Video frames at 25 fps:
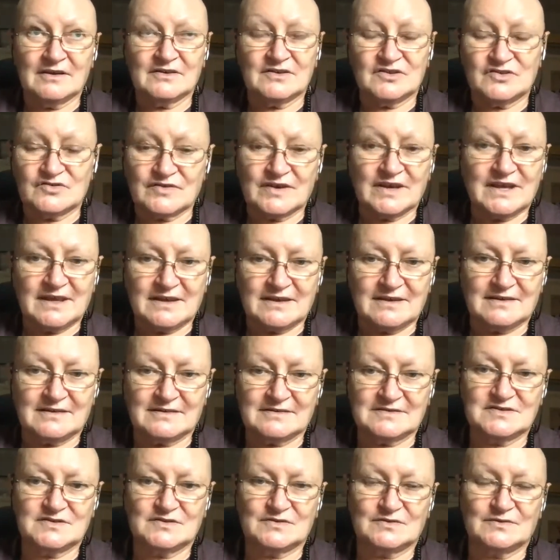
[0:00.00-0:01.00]

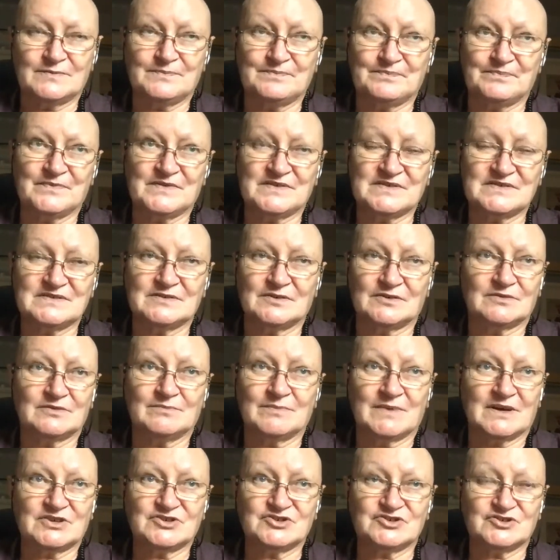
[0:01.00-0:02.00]
drinking. So it's not
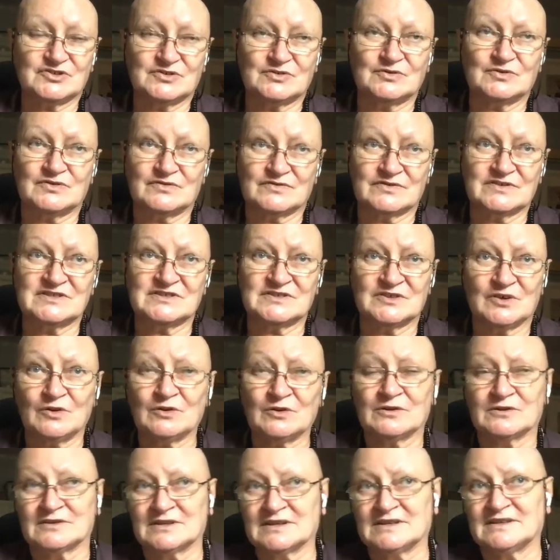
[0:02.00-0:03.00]
much good
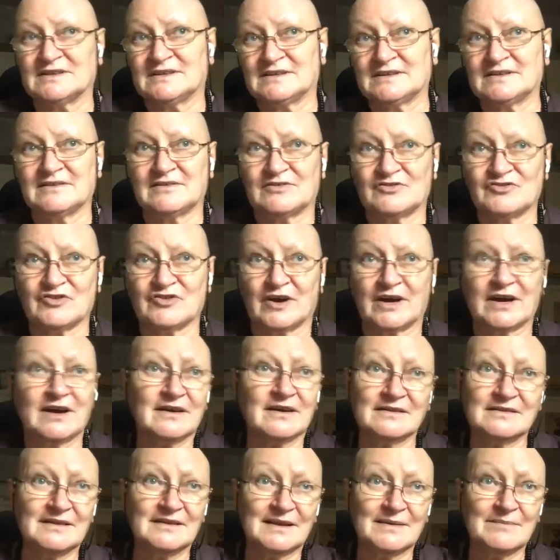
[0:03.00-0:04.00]
result. And then
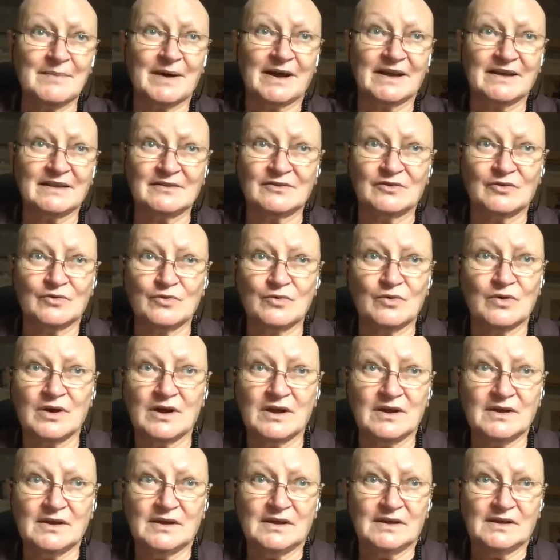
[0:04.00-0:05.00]
drunken, they might do
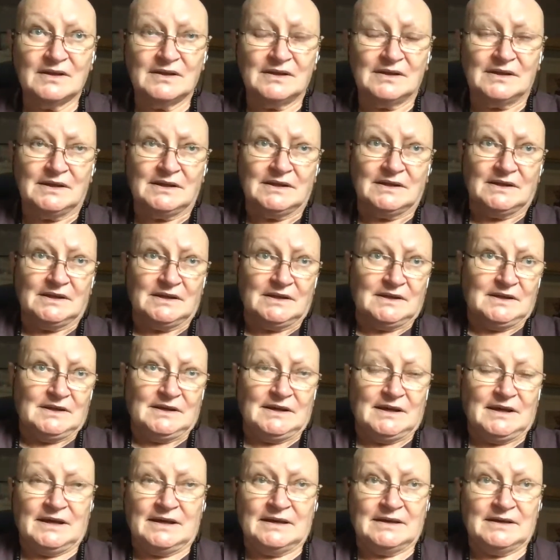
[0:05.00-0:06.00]

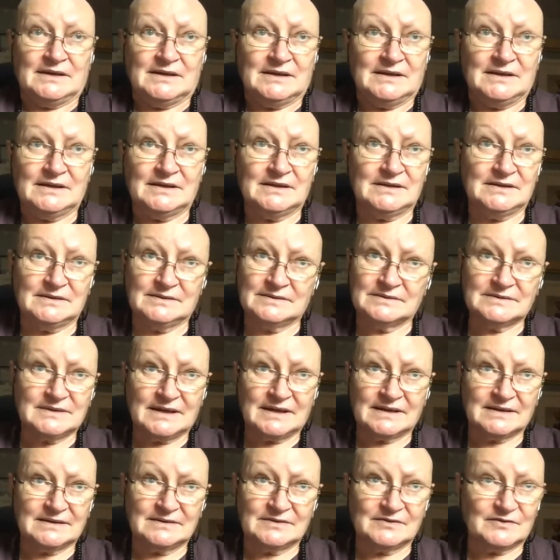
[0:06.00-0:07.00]

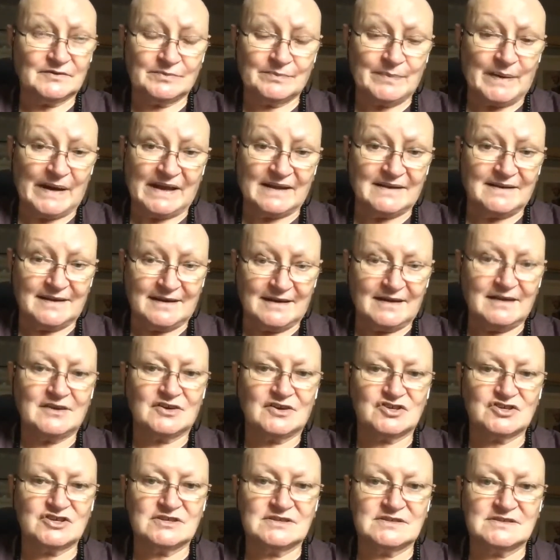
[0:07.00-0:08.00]
kind of bad
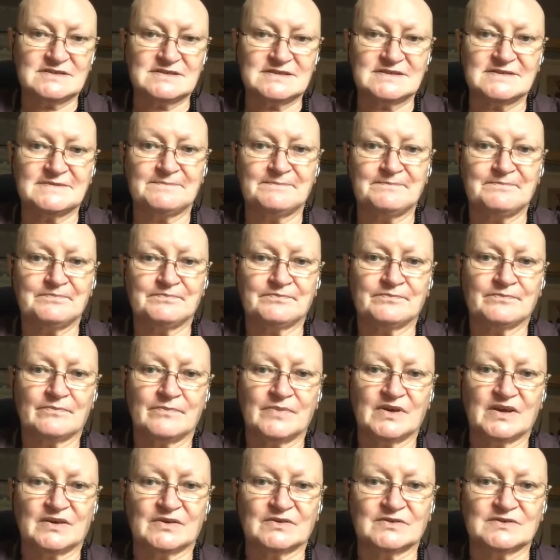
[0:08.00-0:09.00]
actions
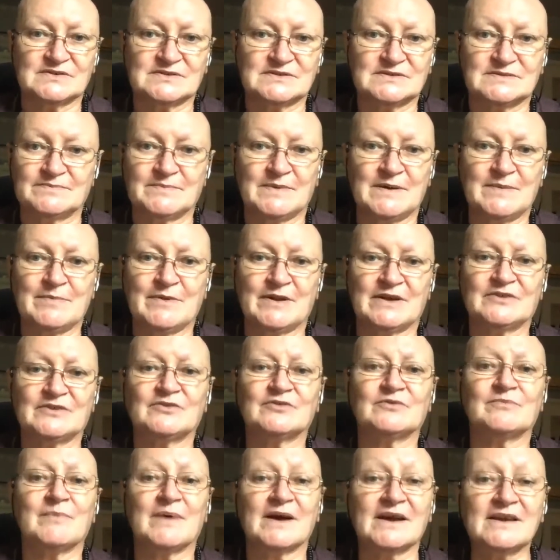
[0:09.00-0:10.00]
because people are
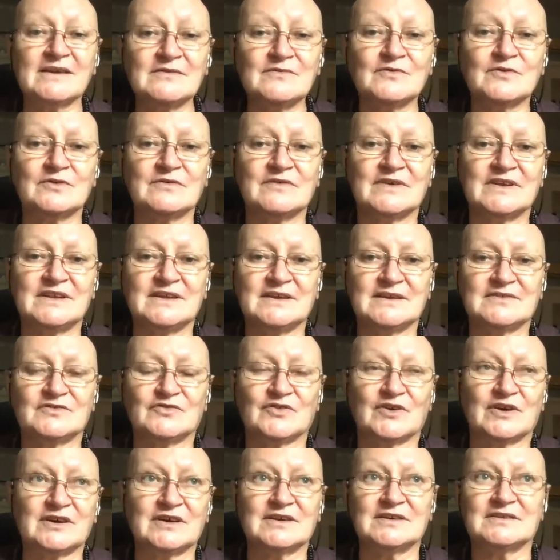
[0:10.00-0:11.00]
not mindful when they are
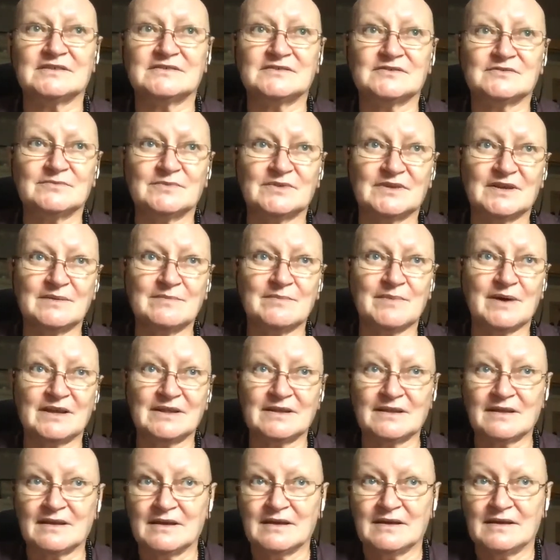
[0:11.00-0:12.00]
drunken, and they might
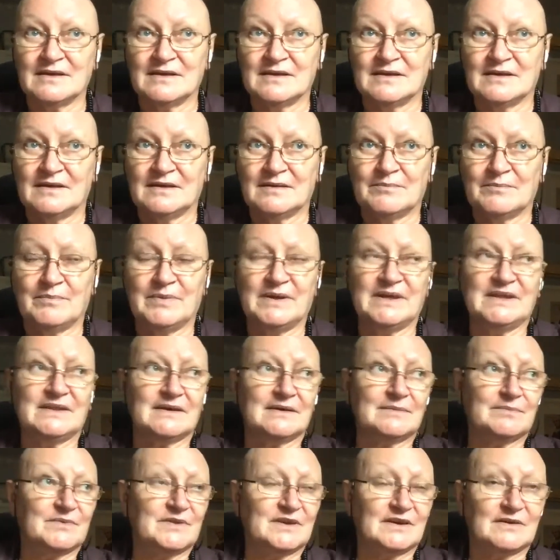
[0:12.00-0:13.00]
beat
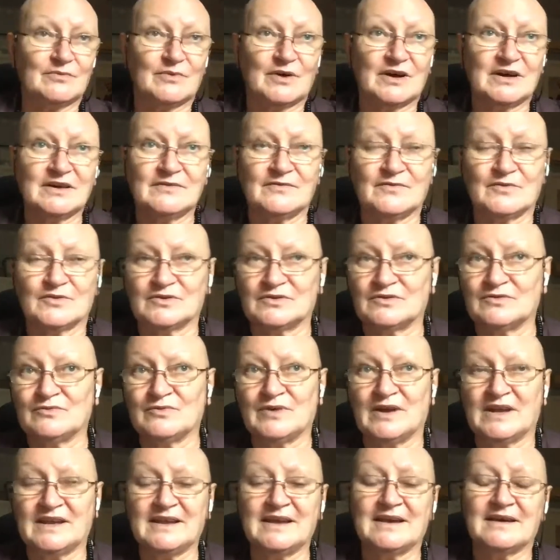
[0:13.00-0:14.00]
up their wife or do
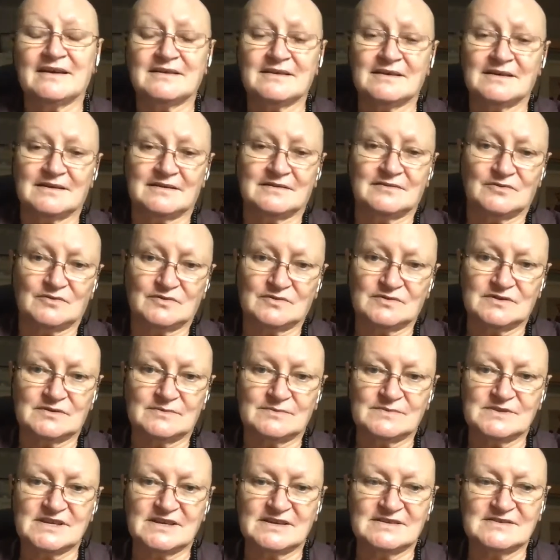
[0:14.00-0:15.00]
any other
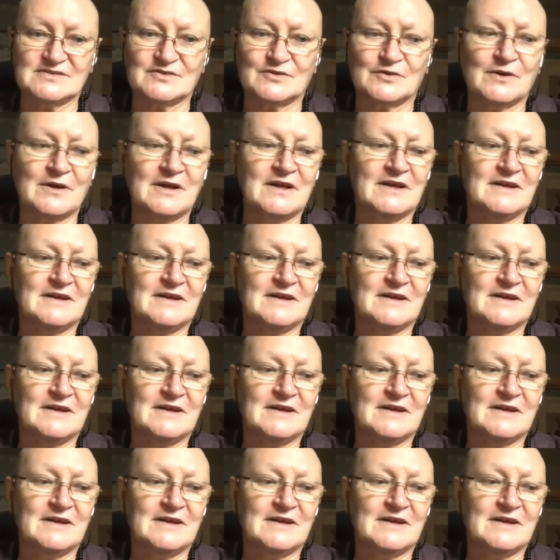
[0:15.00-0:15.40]
unwholesome thing. So